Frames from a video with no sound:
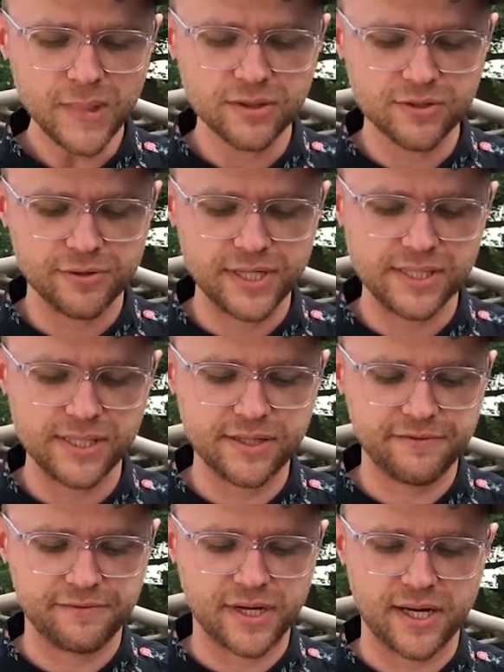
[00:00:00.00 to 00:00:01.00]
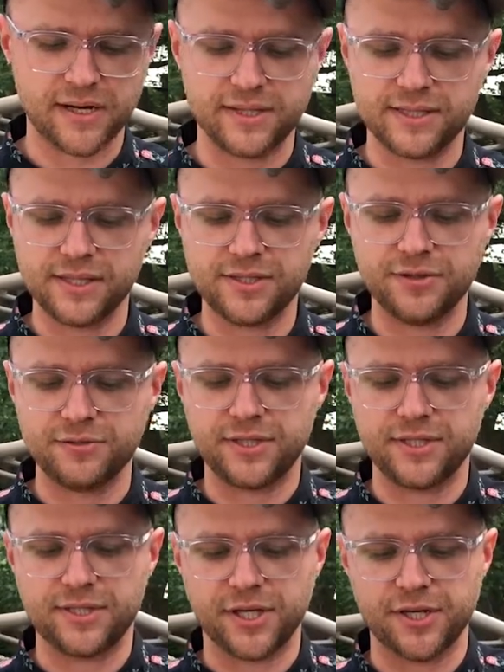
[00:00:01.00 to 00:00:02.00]
So this is used
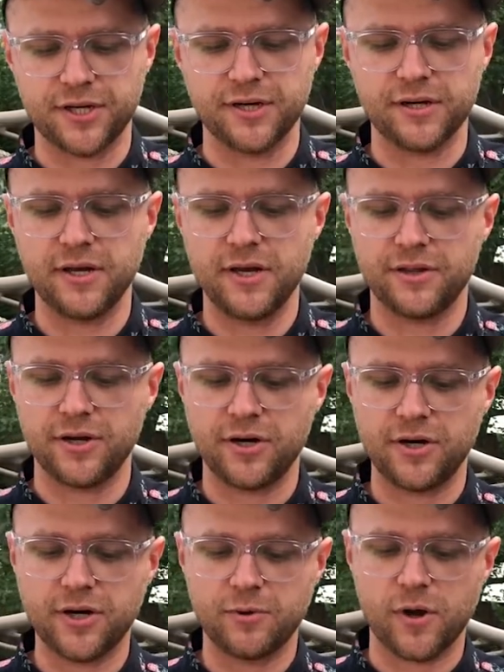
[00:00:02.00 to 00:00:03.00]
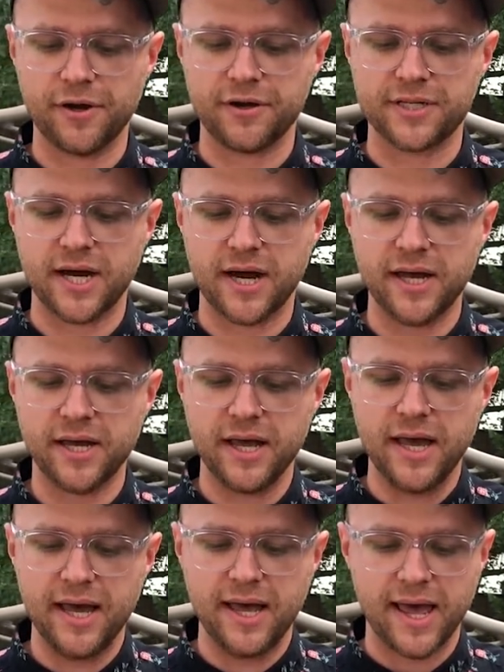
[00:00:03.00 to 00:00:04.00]
to secure the hook while you're tying,
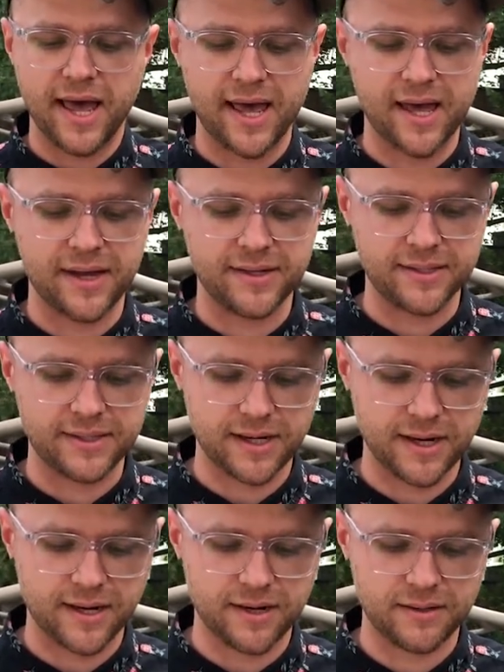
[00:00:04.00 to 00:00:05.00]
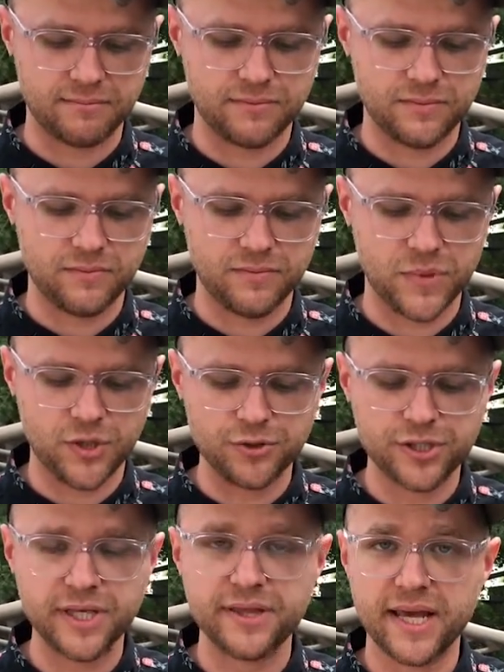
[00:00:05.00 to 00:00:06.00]
and
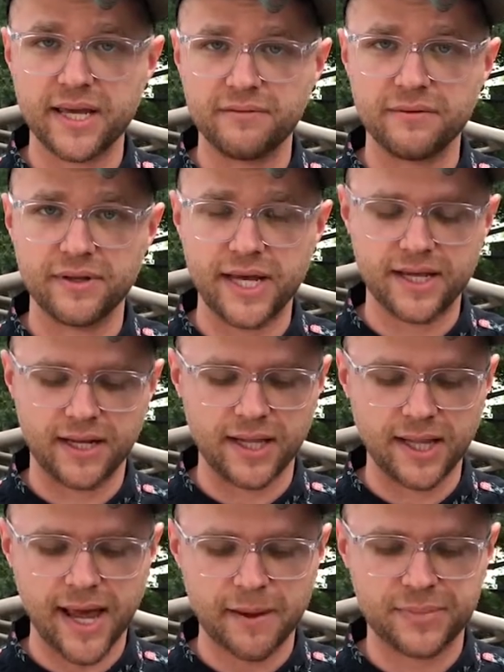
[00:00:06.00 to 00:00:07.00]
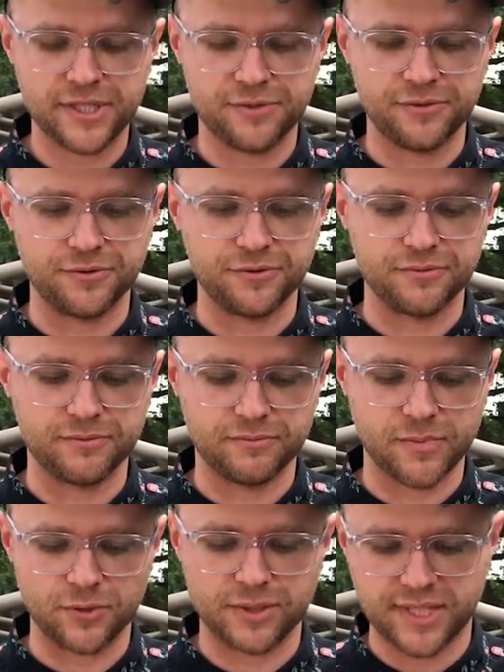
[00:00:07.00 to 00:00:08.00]
usually they can clamp to
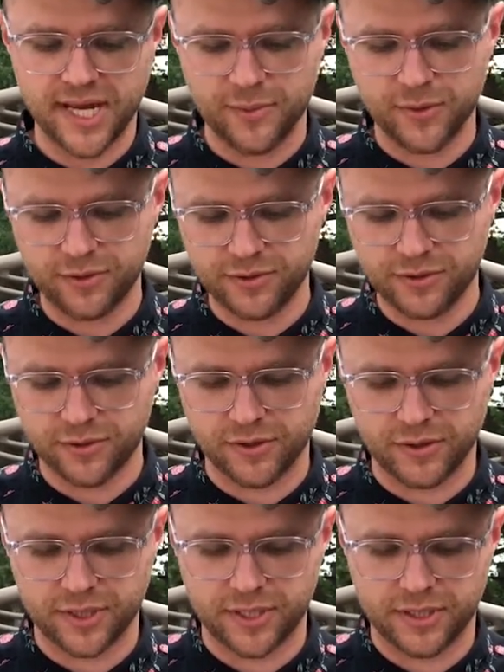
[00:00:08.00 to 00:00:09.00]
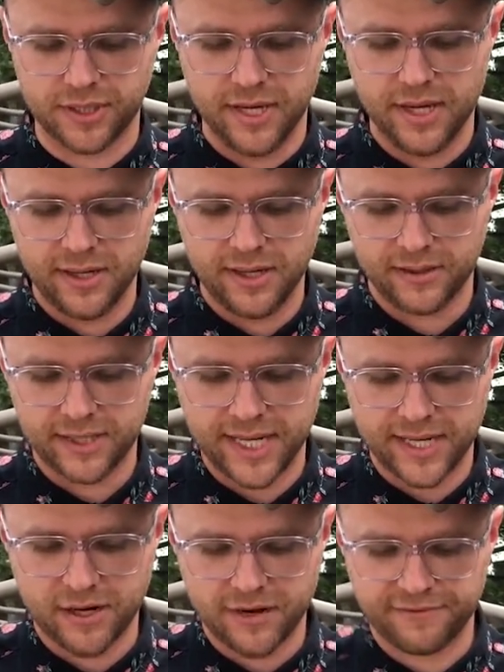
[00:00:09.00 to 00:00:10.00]
most tables. So I'll just
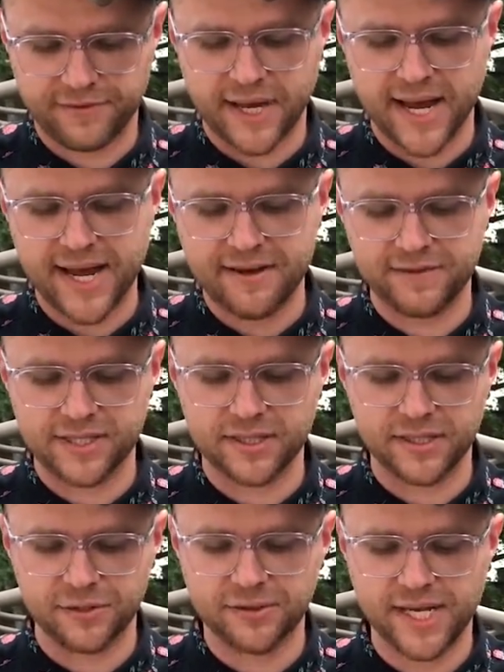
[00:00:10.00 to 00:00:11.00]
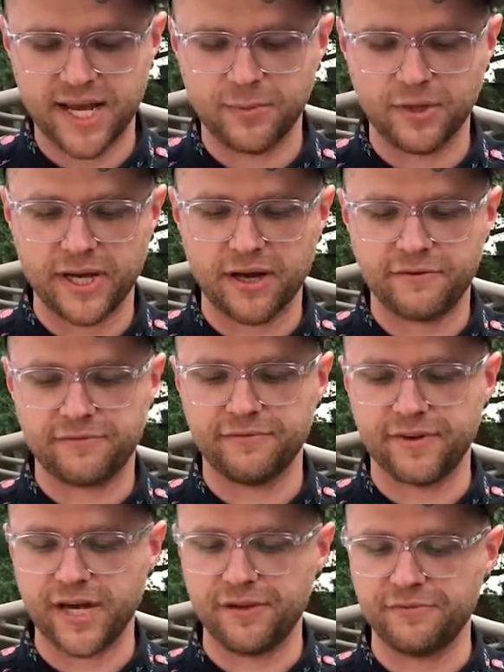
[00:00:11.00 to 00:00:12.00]
take it off. I have this little table I got from
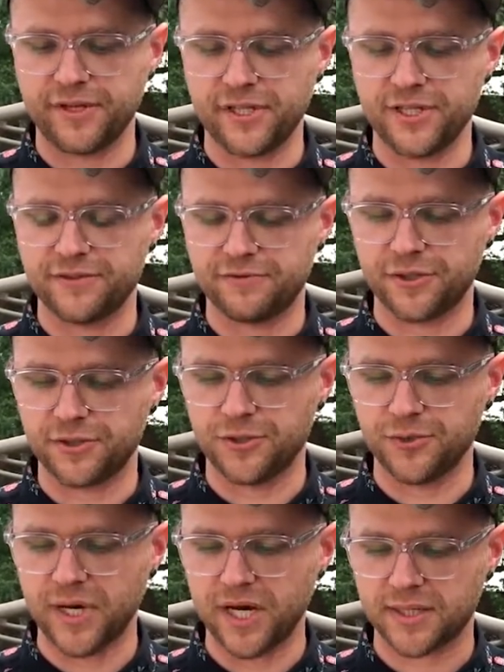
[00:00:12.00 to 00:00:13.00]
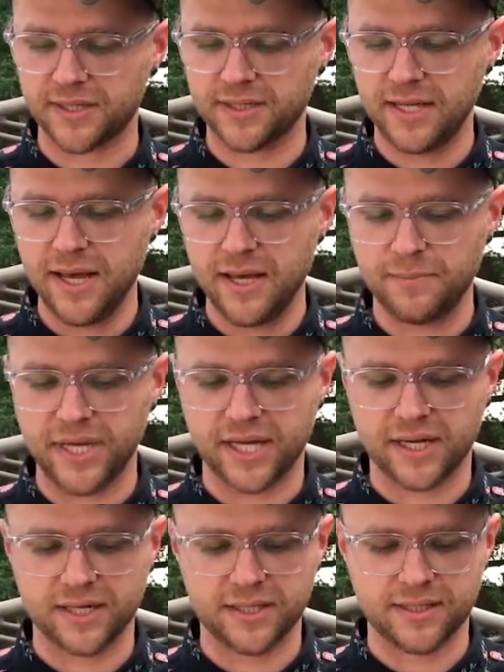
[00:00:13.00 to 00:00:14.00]
Value Village for $2
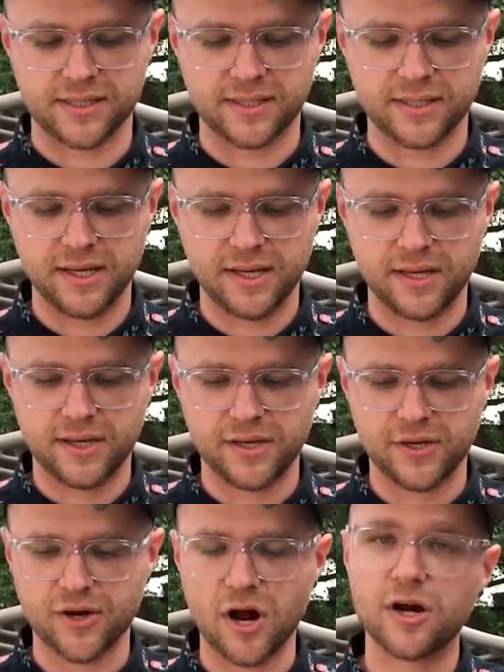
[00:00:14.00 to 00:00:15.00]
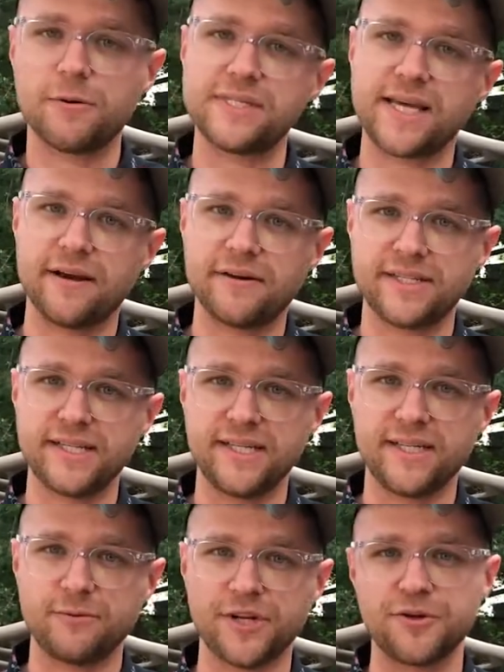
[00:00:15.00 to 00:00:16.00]
because you're not always
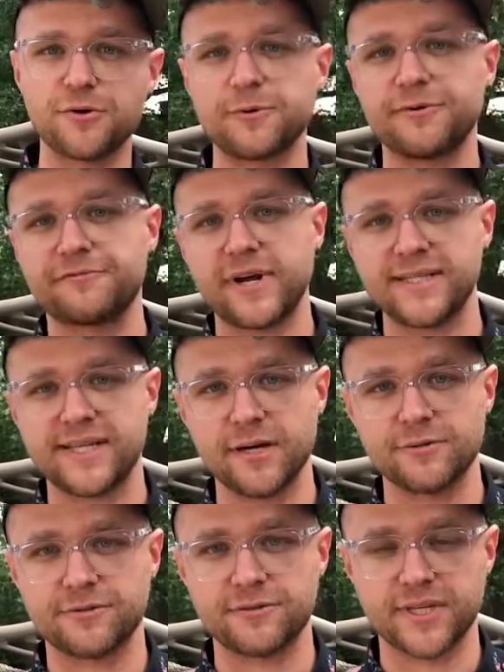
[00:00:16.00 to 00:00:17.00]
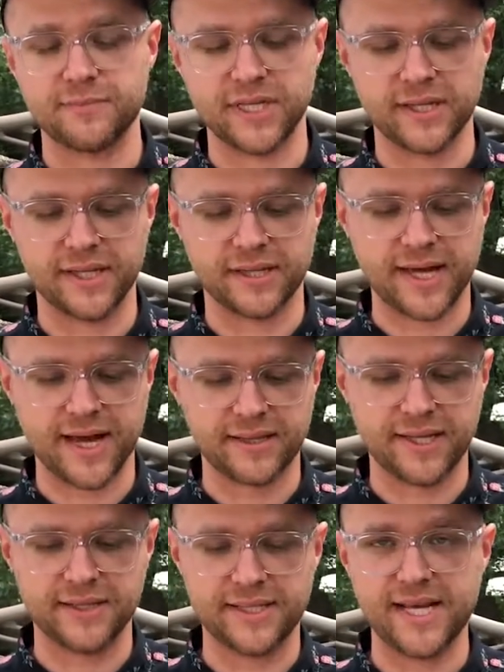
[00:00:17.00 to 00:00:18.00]
guaranteed when you go to a friend's house or something like that
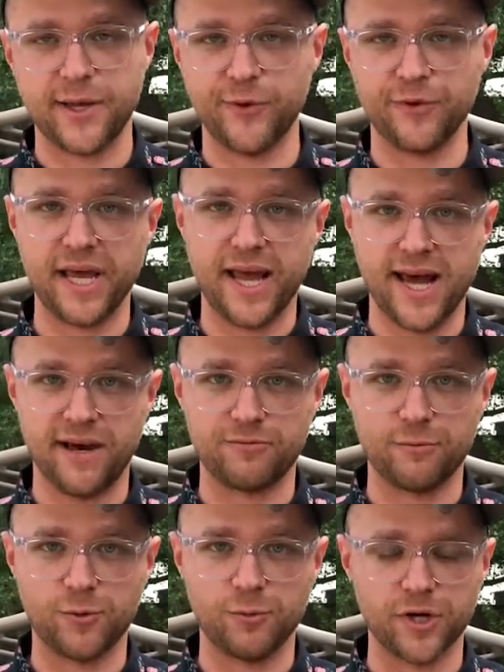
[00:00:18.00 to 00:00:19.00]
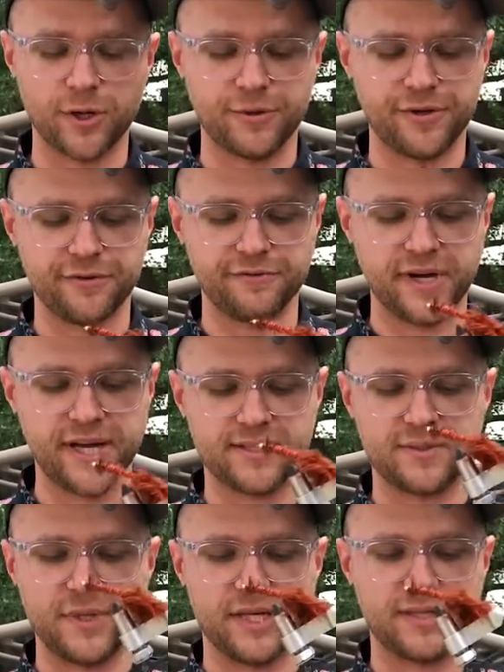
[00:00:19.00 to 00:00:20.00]
that the table they have will work with your
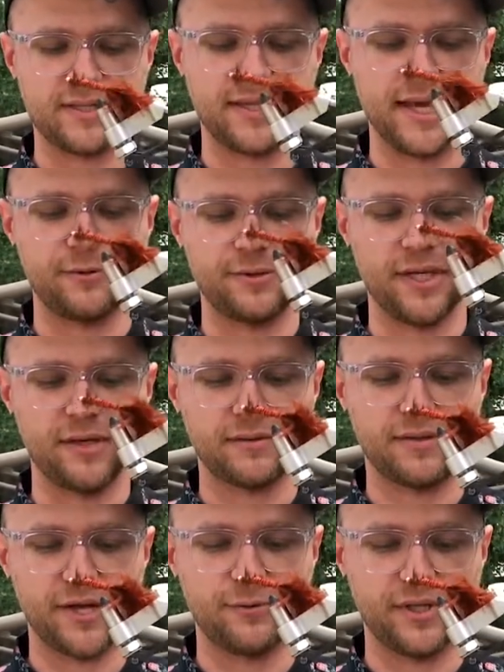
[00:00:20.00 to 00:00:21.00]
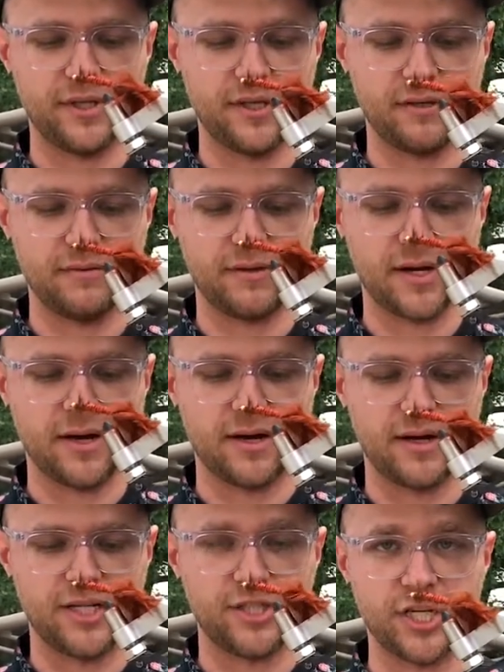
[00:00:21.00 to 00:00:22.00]
vise, because they only
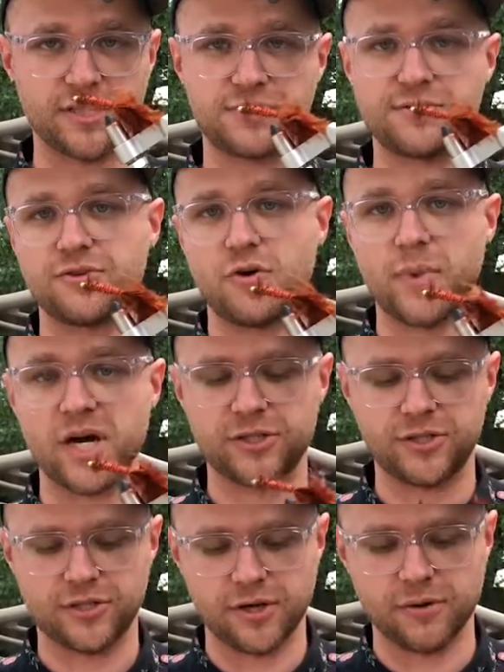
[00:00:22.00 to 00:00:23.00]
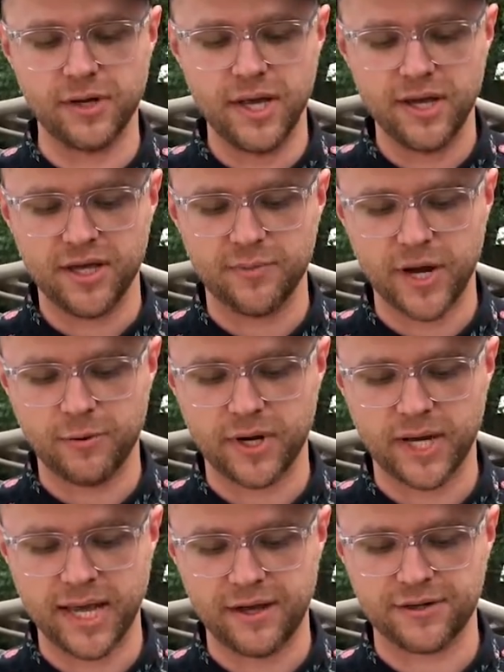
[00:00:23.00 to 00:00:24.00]
adjust so much. So you might want
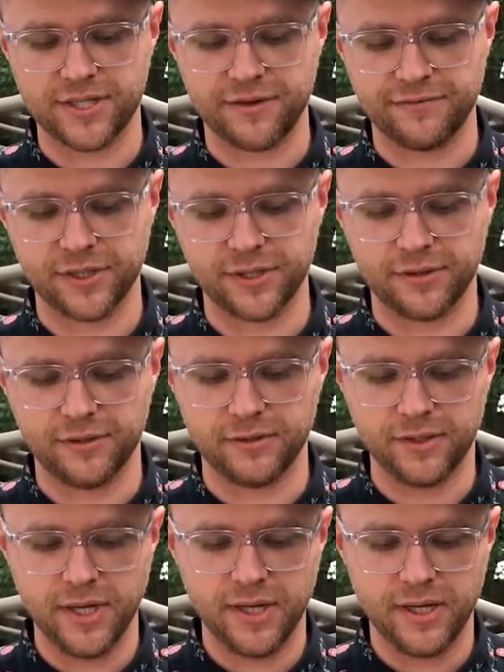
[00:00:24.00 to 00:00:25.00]
to get yourself a little